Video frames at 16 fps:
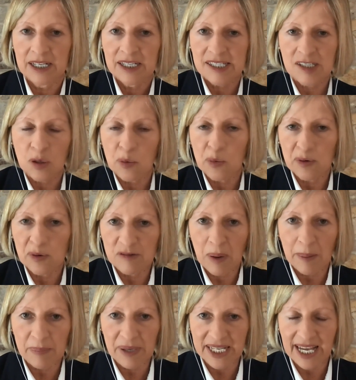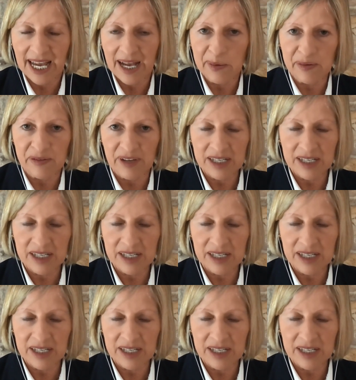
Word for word: School of Public Health.